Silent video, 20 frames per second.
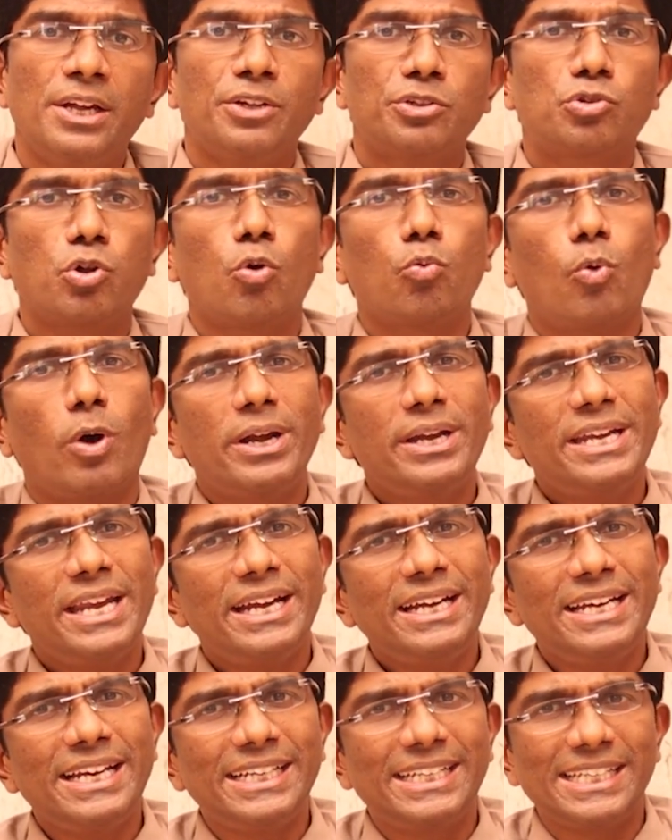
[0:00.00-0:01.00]
So one
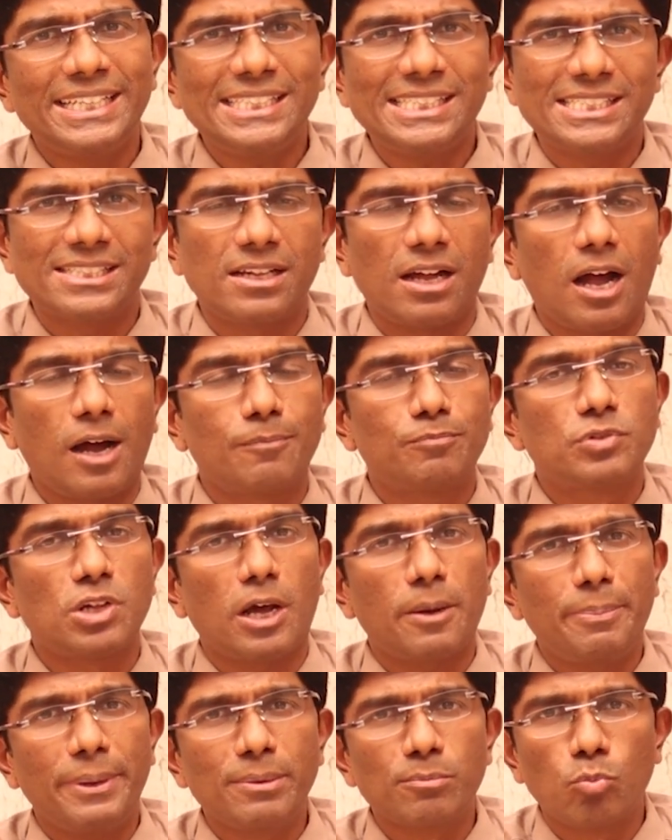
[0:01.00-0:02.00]
end it is
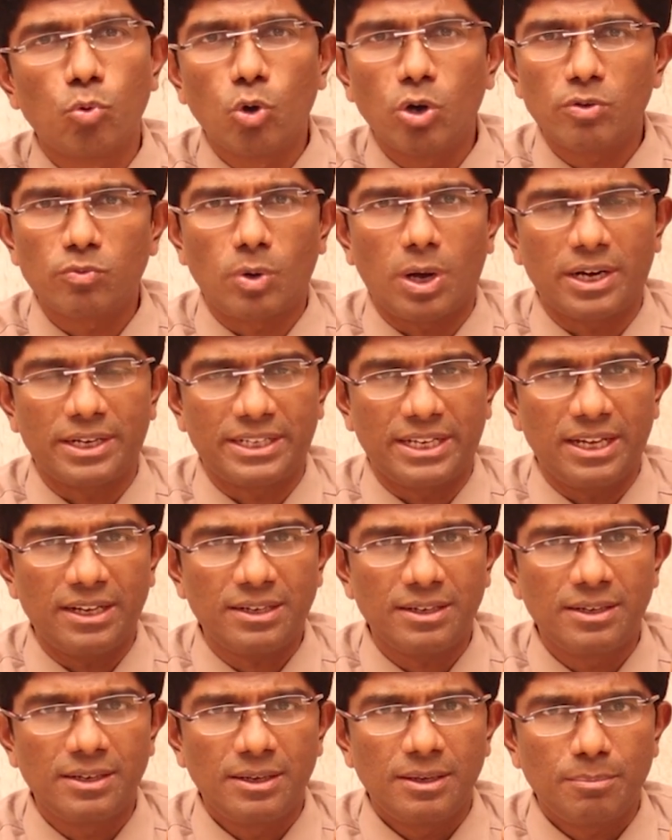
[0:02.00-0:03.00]
absorbing more
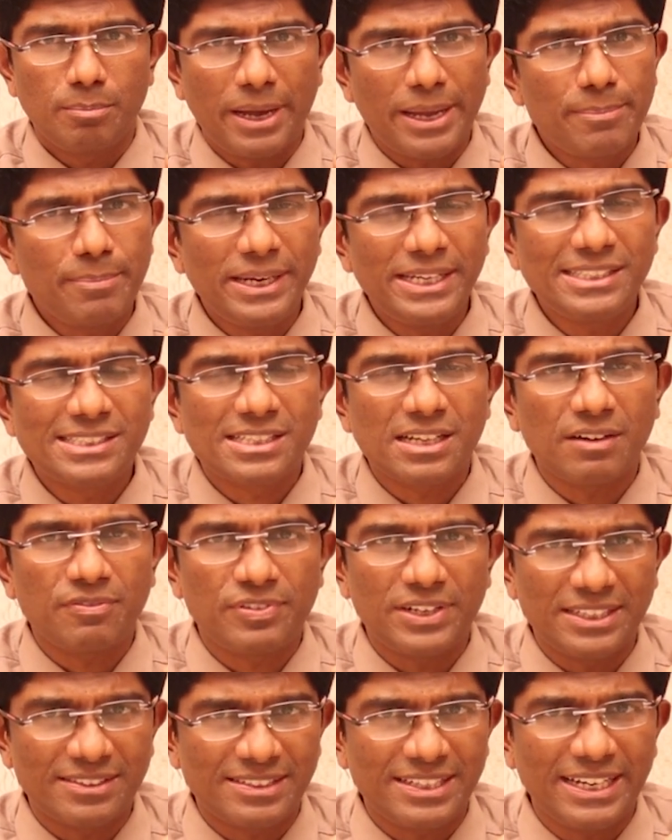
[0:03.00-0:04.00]
water by means of
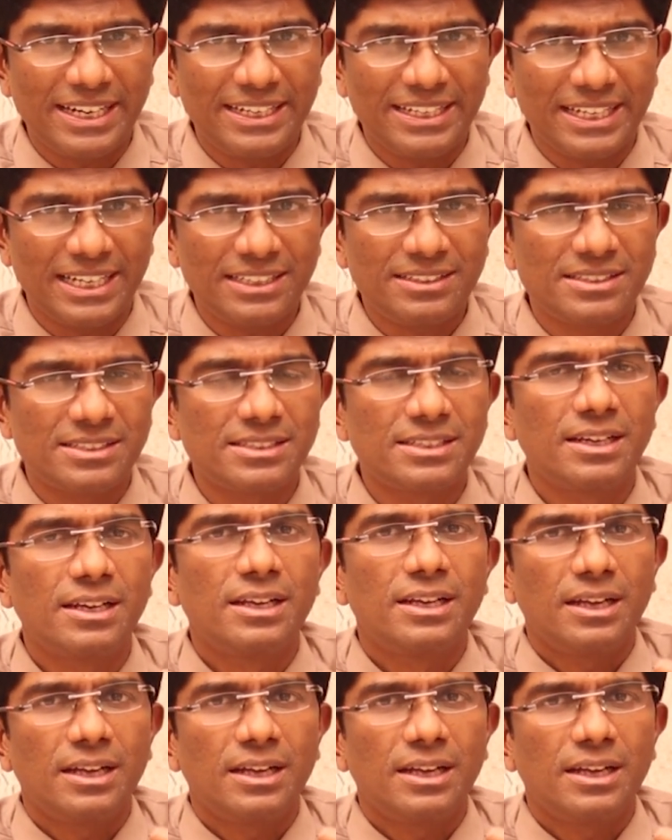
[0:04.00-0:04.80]
SADH,